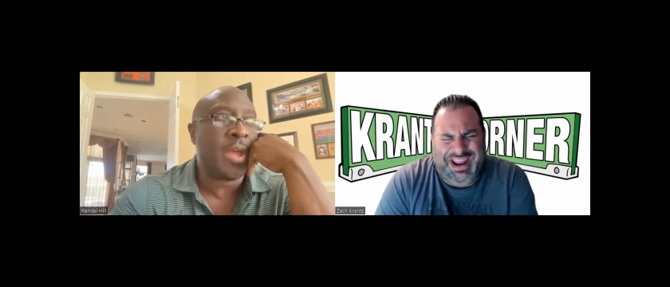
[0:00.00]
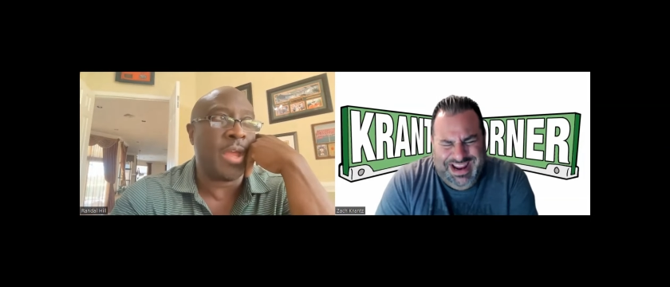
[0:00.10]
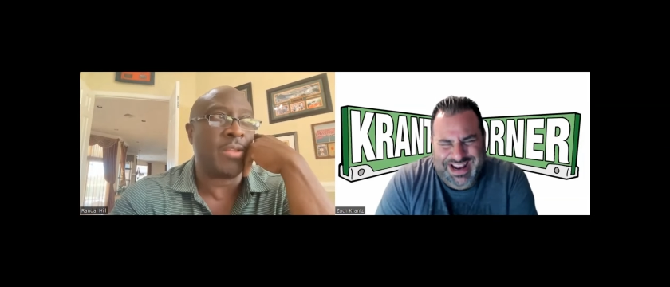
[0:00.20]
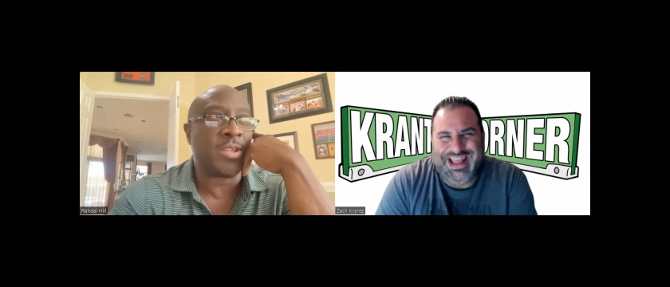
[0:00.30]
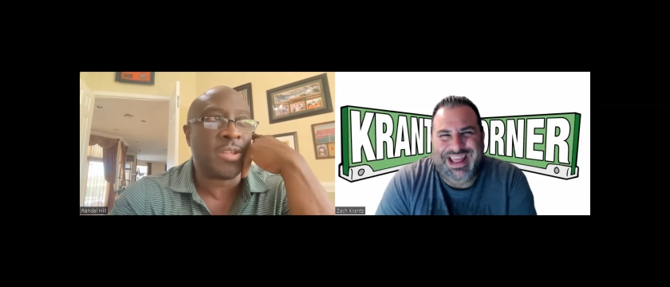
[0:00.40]
Speaker 1: and
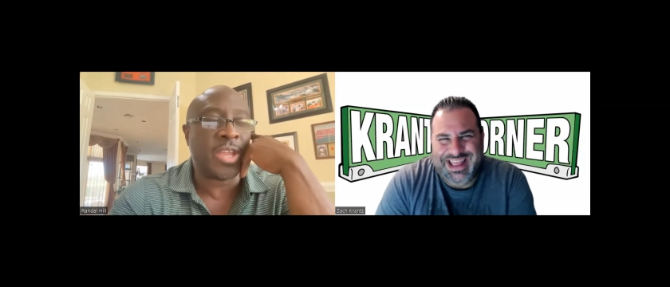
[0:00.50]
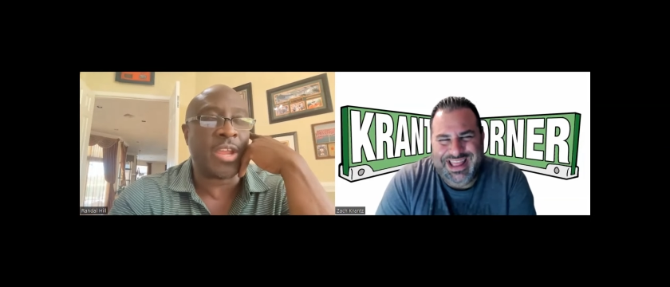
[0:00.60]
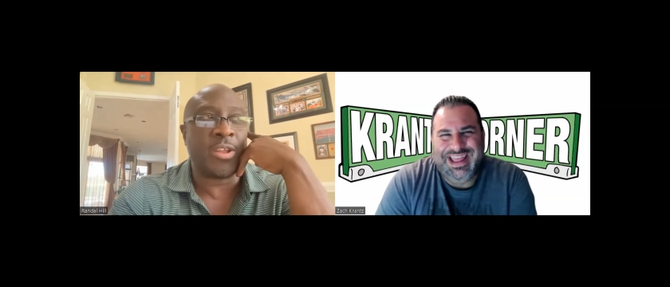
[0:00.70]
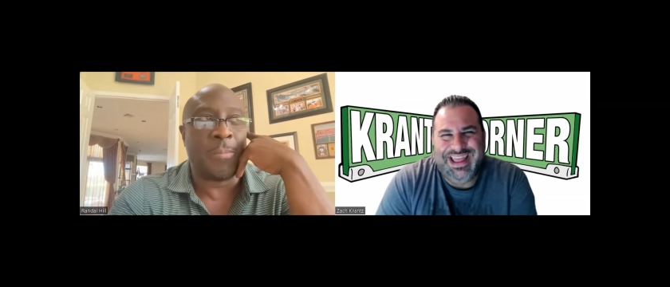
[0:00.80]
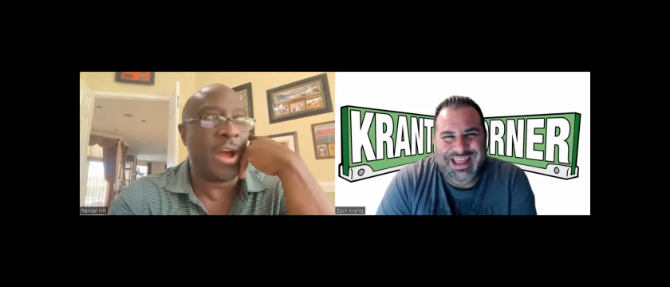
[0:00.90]
taking their
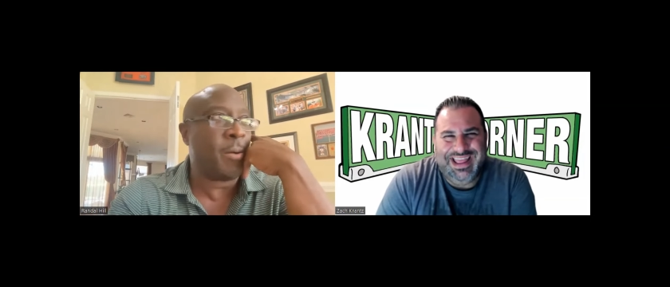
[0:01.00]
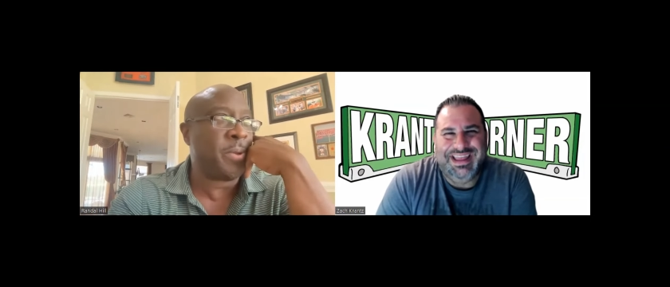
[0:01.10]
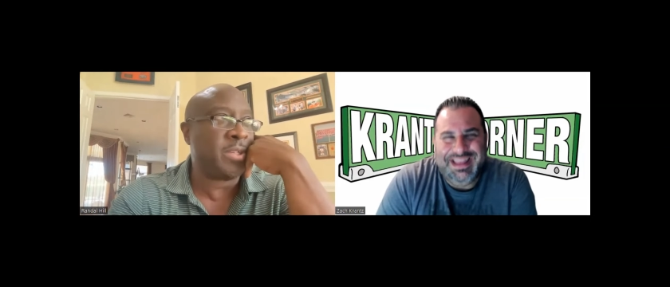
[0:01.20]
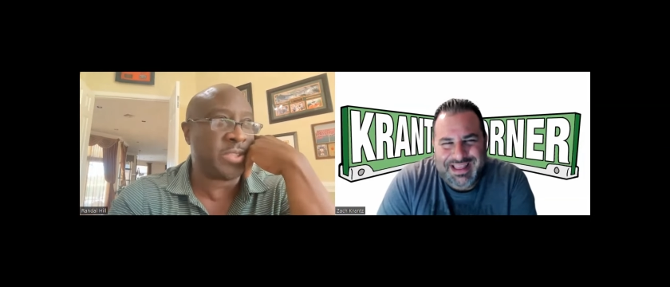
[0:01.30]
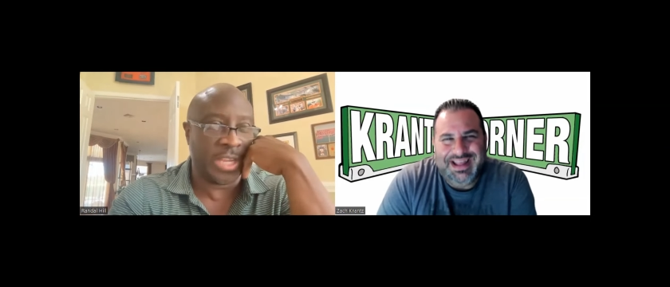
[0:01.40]
mouthpiece
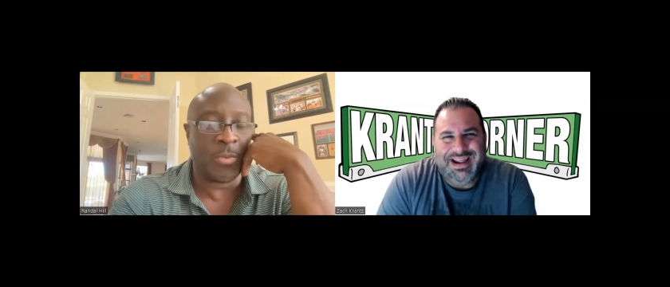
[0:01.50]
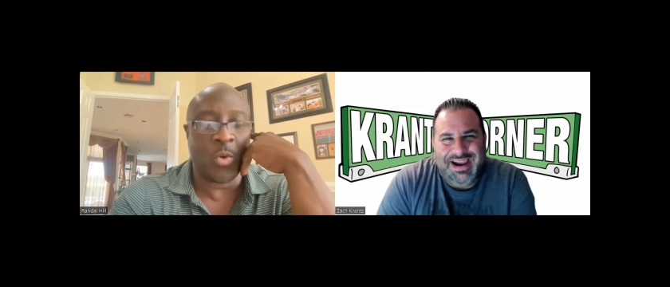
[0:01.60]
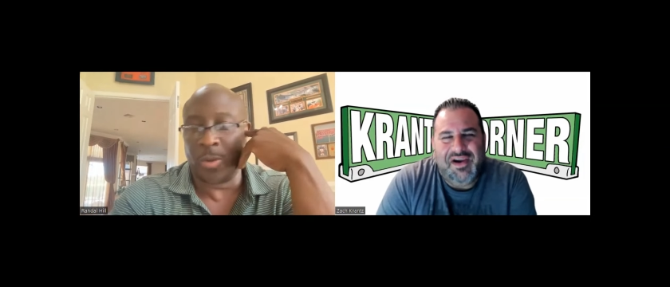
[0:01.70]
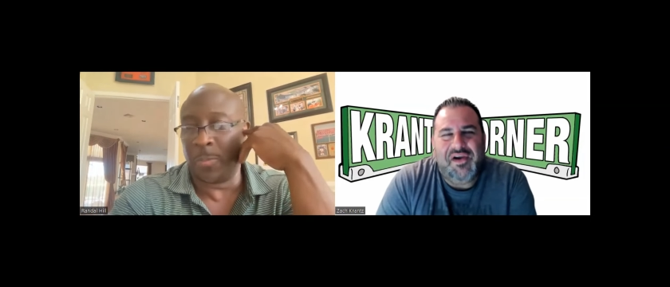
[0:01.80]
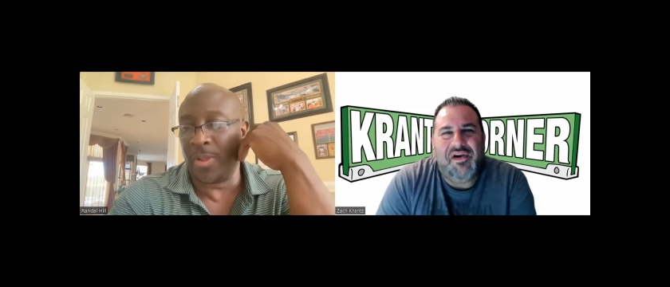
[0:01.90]
and I'm going to
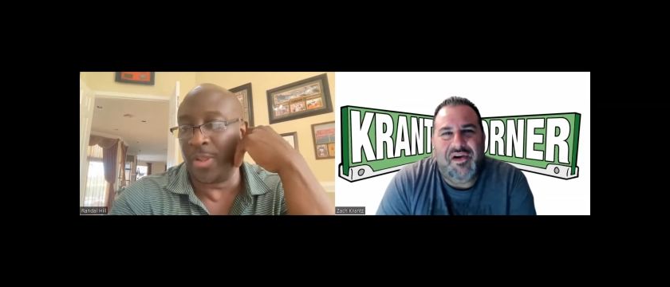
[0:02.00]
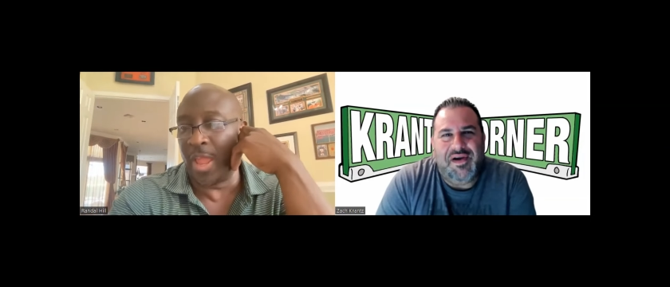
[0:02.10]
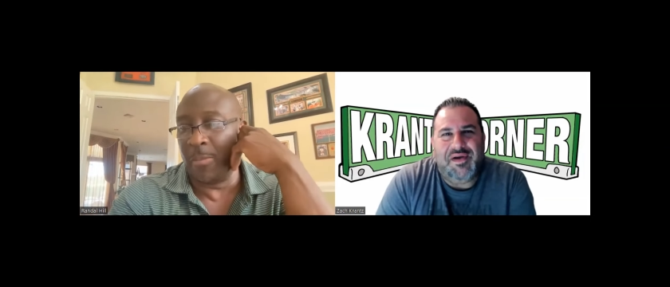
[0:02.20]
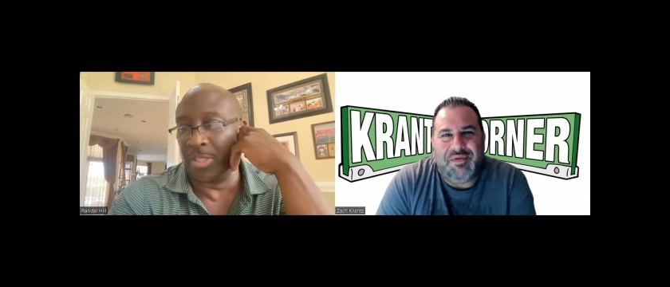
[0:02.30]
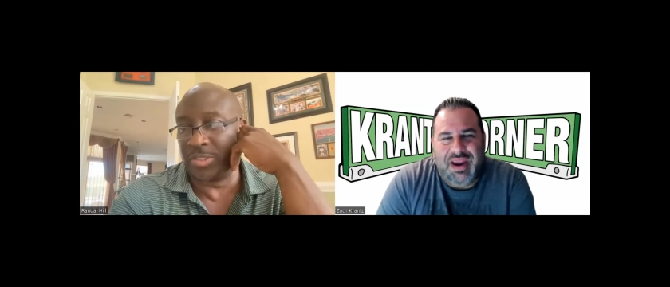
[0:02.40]
play the game
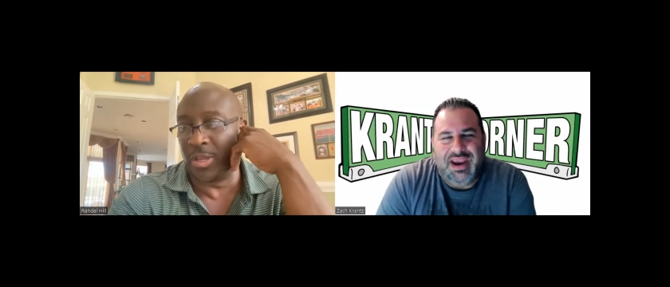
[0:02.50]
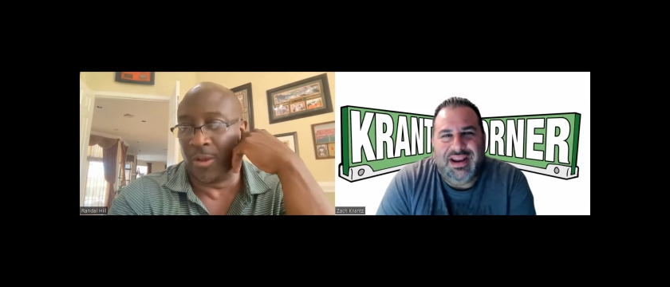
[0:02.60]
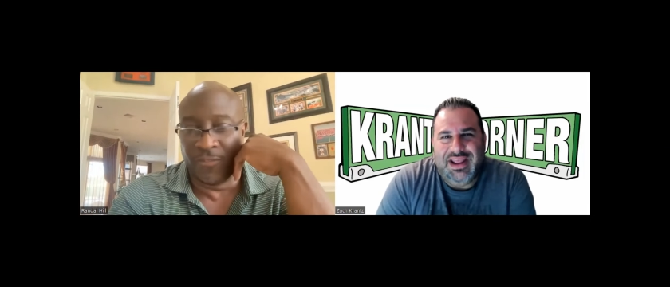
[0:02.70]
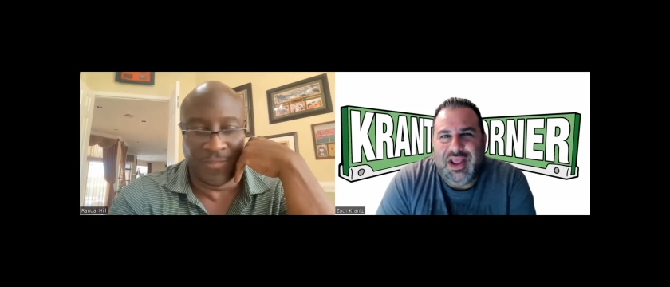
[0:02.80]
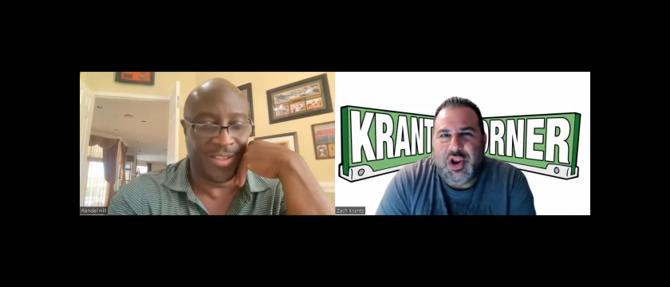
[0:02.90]
myself.
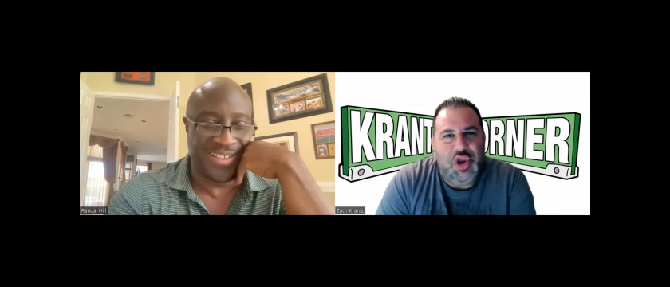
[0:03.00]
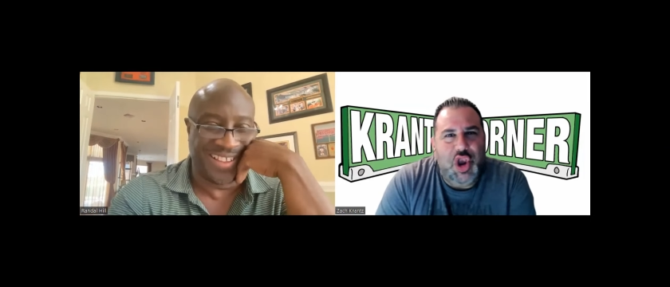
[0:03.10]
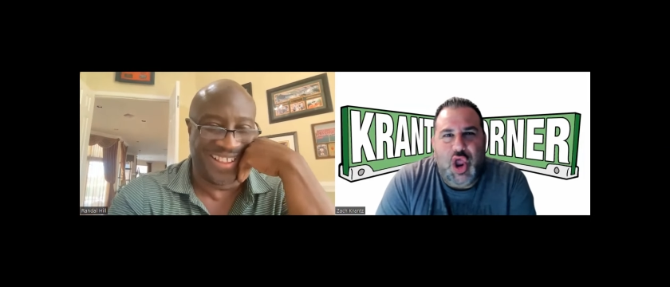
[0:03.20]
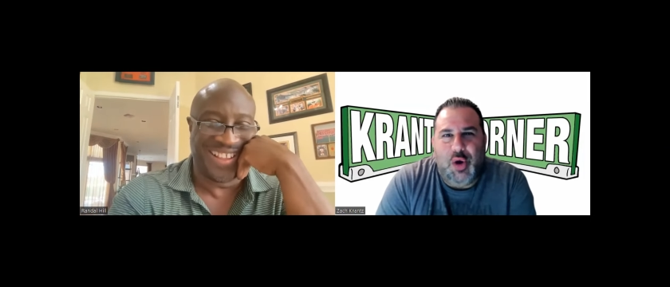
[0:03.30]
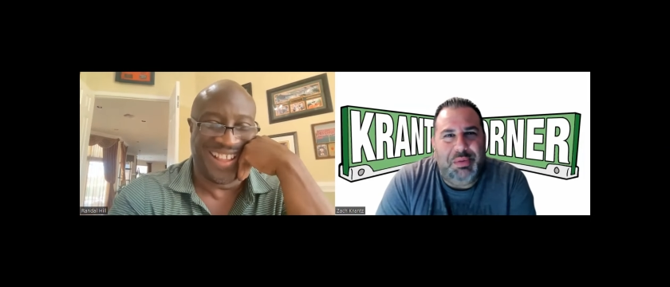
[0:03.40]
Speaker 2: Right.
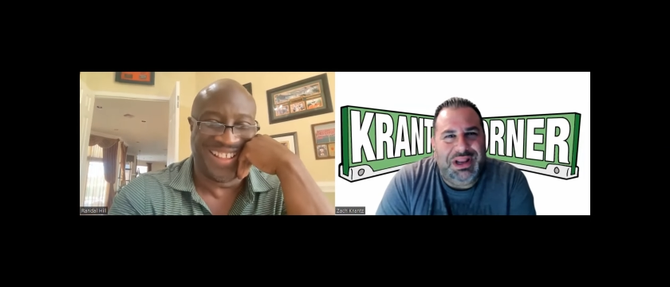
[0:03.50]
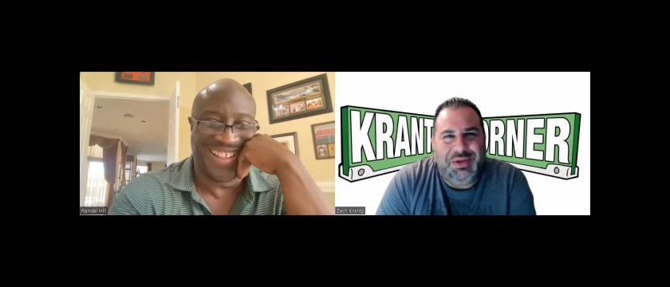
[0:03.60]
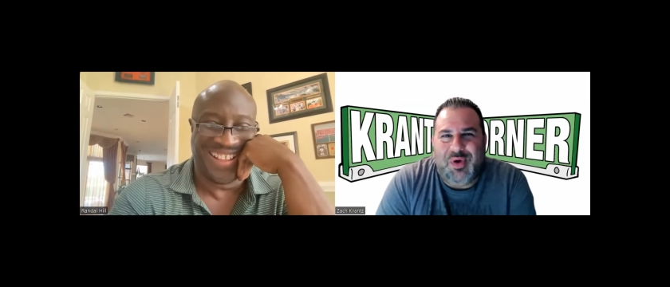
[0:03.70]
Nobody